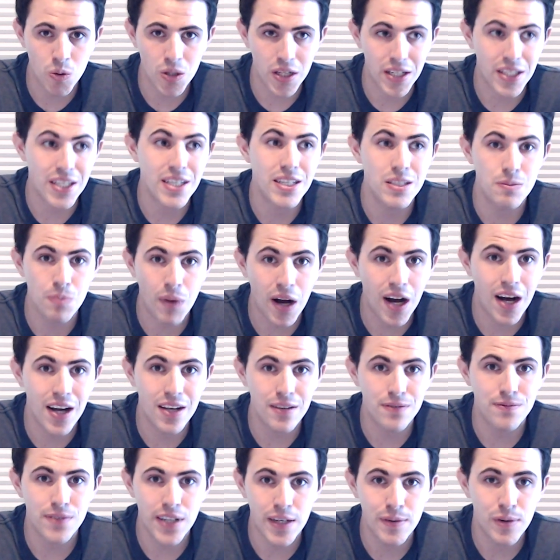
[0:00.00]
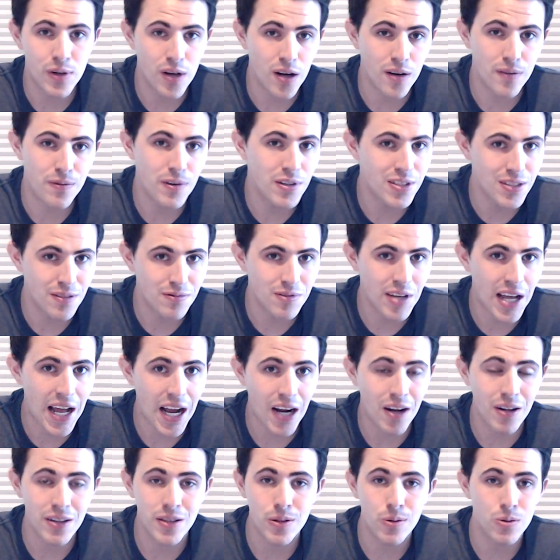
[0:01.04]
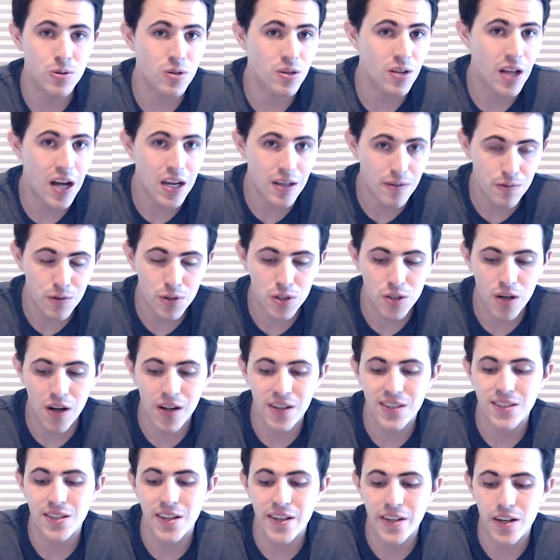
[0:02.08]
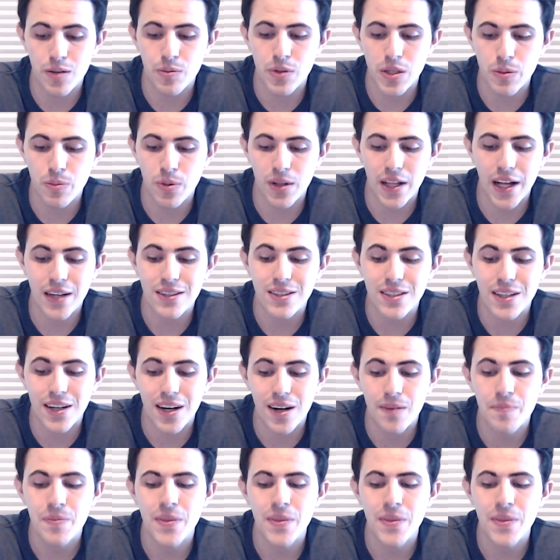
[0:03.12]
Like, he's my favorite offensive tackle. I know there's a lot of Rashawn Slater people out there.